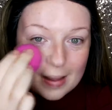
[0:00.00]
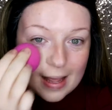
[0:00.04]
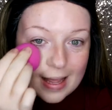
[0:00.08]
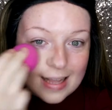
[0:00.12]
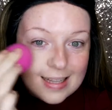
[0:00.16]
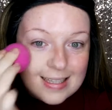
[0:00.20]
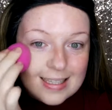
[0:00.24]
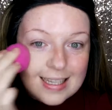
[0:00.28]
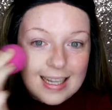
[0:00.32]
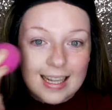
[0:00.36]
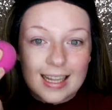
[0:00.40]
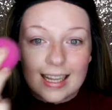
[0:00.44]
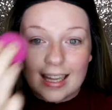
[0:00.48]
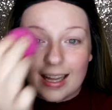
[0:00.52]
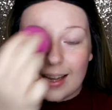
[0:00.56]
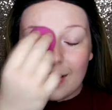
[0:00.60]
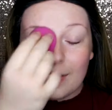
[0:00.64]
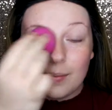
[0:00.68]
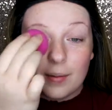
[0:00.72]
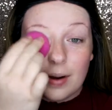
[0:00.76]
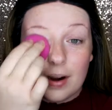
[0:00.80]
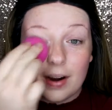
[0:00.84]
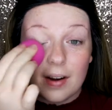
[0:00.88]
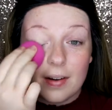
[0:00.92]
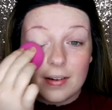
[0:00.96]
basically
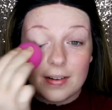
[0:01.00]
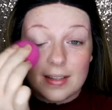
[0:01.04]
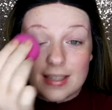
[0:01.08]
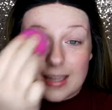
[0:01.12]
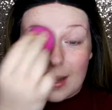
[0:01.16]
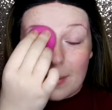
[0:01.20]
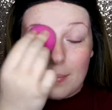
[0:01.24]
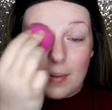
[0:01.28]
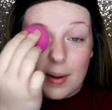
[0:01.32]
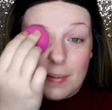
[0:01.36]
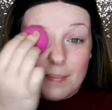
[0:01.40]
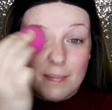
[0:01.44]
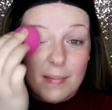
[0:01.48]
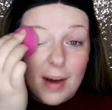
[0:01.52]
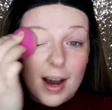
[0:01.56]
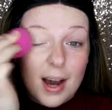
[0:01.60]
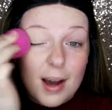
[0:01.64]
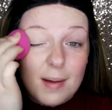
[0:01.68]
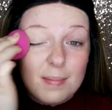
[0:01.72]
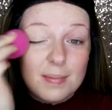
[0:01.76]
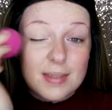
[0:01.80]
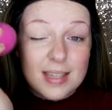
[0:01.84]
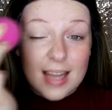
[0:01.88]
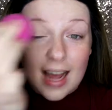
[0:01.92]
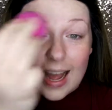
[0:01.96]
when I was at my
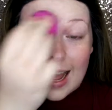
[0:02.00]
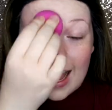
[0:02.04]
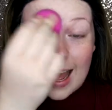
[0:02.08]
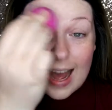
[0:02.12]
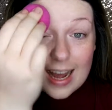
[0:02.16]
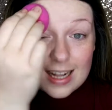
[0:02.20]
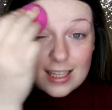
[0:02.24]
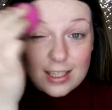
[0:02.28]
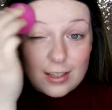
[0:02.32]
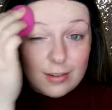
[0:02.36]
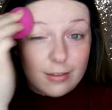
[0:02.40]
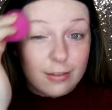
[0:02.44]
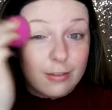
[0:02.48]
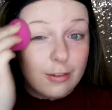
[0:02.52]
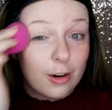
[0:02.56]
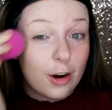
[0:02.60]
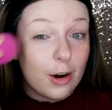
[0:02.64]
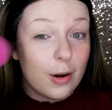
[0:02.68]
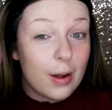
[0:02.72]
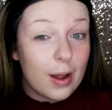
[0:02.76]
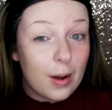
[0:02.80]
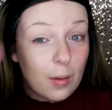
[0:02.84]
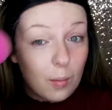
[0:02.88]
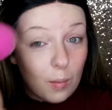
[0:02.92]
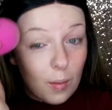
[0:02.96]
mum's I had to
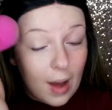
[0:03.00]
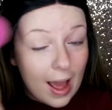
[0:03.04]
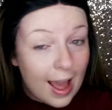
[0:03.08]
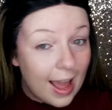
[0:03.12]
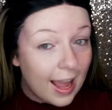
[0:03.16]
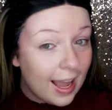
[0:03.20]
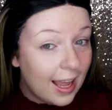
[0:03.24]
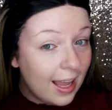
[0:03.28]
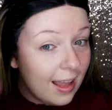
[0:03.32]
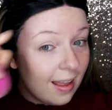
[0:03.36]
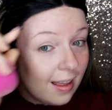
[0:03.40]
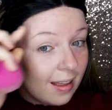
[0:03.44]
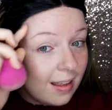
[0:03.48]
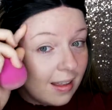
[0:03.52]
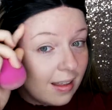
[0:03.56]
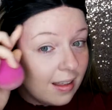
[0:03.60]
throw it away